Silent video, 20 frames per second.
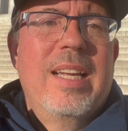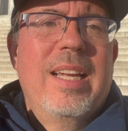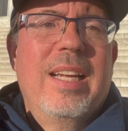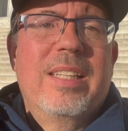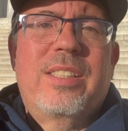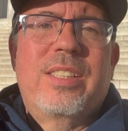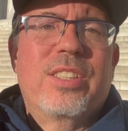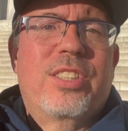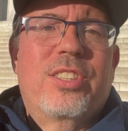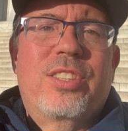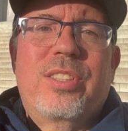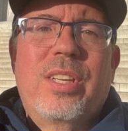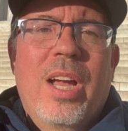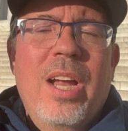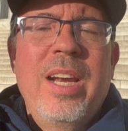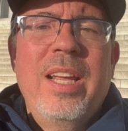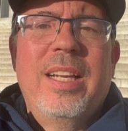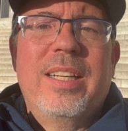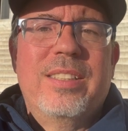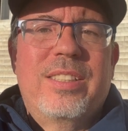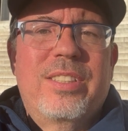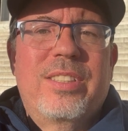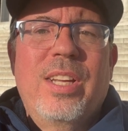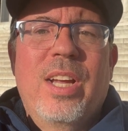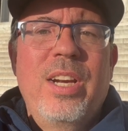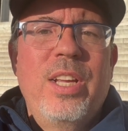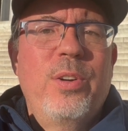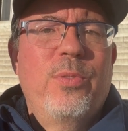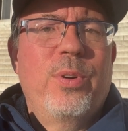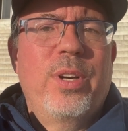It's a stunning,
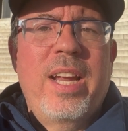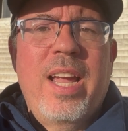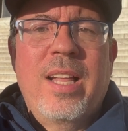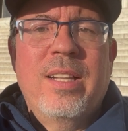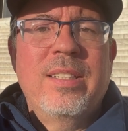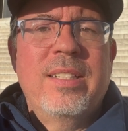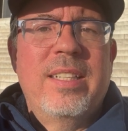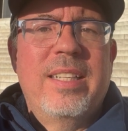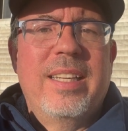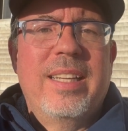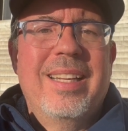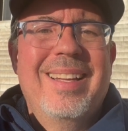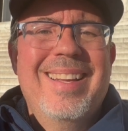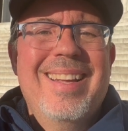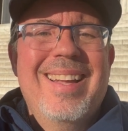stunning reality.